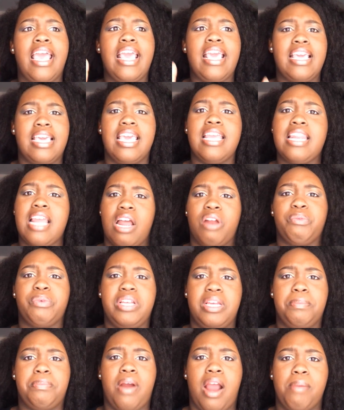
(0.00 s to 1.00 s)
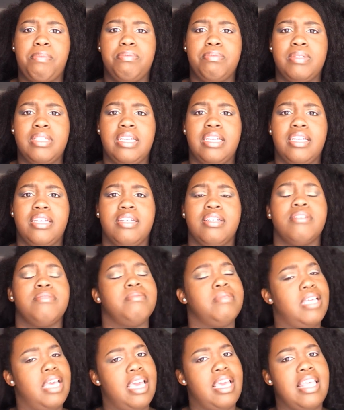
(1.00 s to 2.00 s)
and cannot read properly.
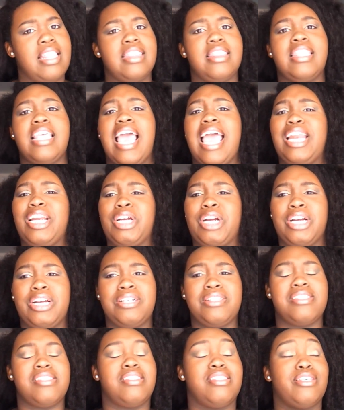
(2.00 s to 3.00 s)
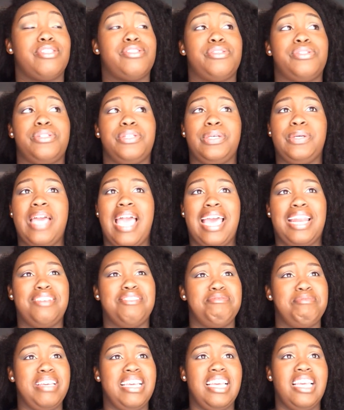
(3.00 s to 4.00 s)
Okay, that irks the stew out of
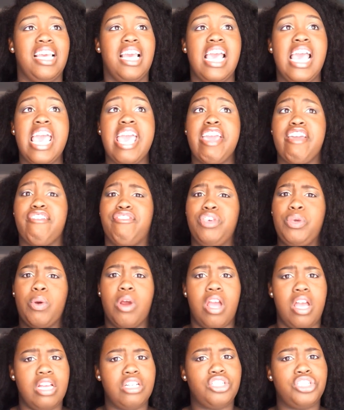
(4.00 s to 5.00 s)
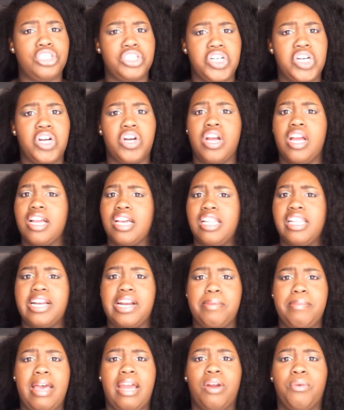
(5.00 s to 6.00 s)
me. If you are unsure or
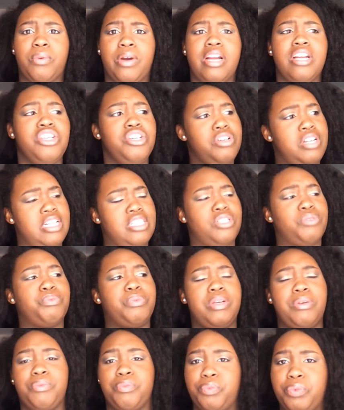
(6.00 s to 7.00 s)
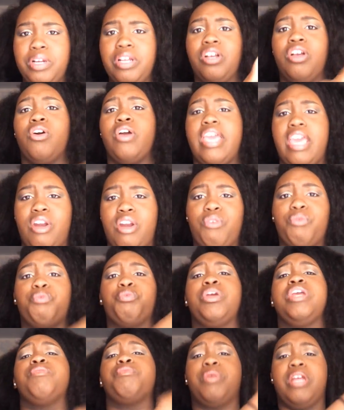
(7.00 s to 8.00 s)
unclear about a word, you need to go ahead and
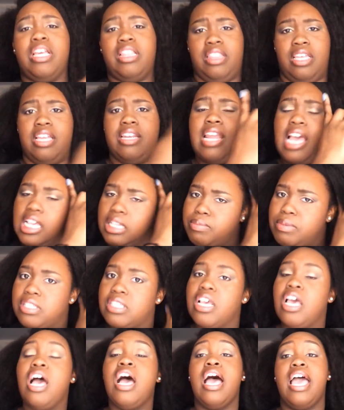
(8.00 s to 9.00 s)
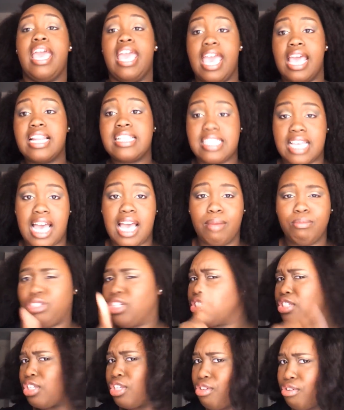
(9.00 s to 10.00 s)
reread the announcements ahead of time,
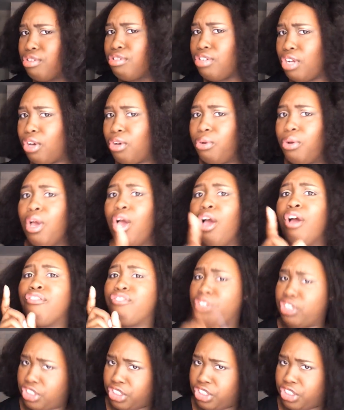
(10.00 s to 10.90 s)
just so you can know for